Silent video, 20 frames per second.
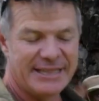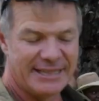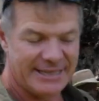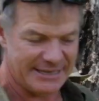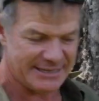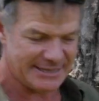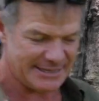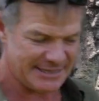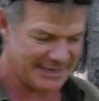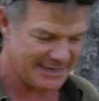
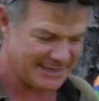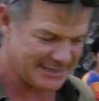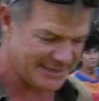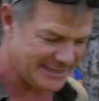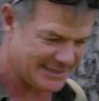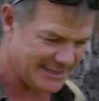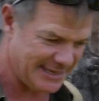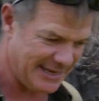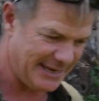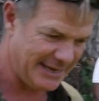This
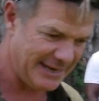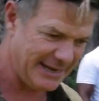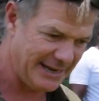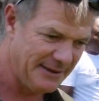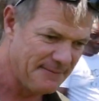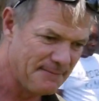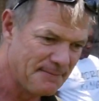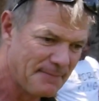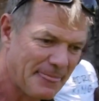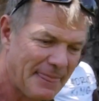is uh,
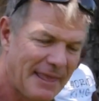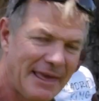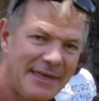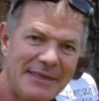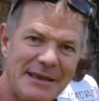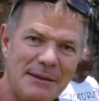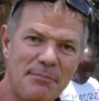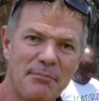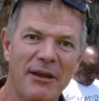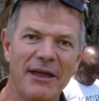
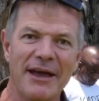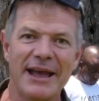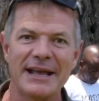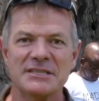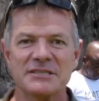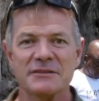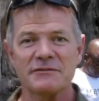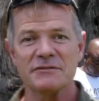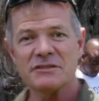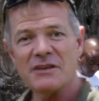the
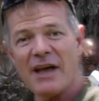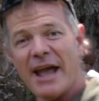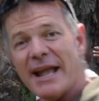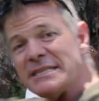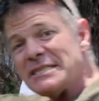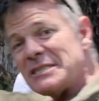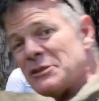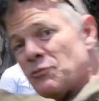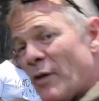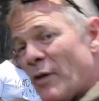appliance of science, the